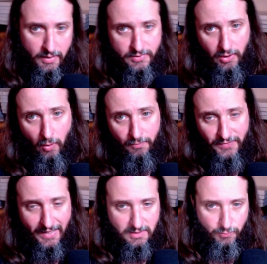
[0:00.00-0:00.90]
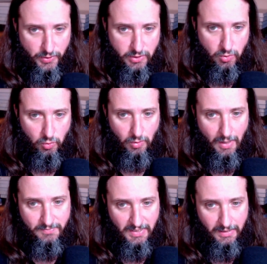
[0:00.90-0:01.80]
So that's a pretty cool
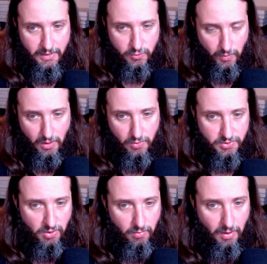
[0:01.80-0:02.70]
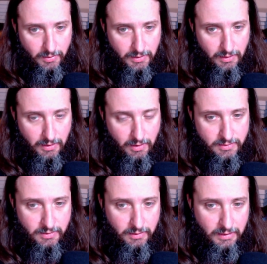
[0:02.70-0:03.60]
update as well. So give
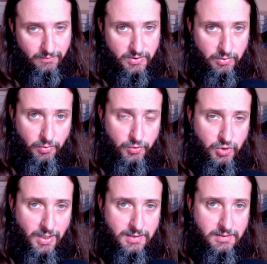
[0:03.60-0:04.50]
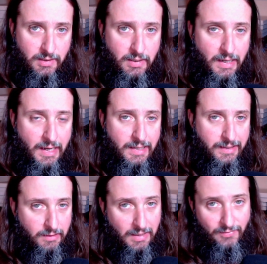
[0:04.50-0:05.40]
us a little chance to
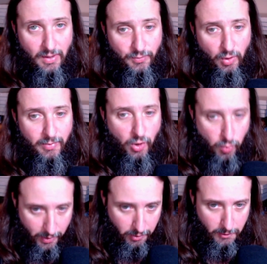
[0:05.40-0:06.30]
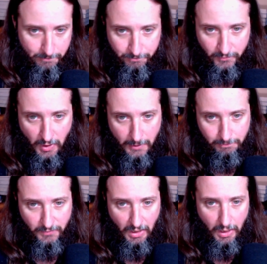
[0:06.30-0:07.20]
get level up a little bit quicker. Okay.
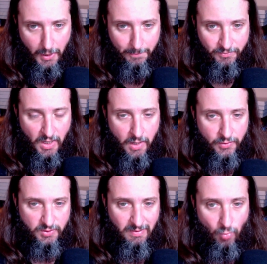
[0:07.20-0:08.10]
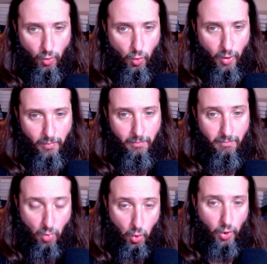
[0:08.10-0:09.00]
There's gonna be
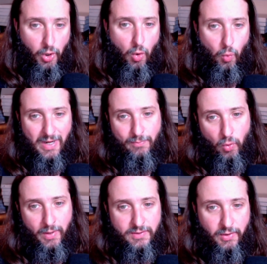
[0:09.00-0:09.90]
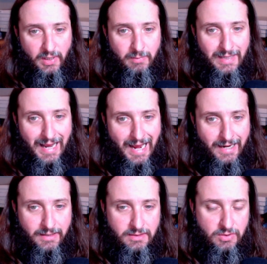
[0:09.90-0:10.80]
more waypoints are gonna be
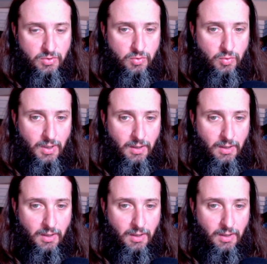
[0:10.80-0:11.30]
added to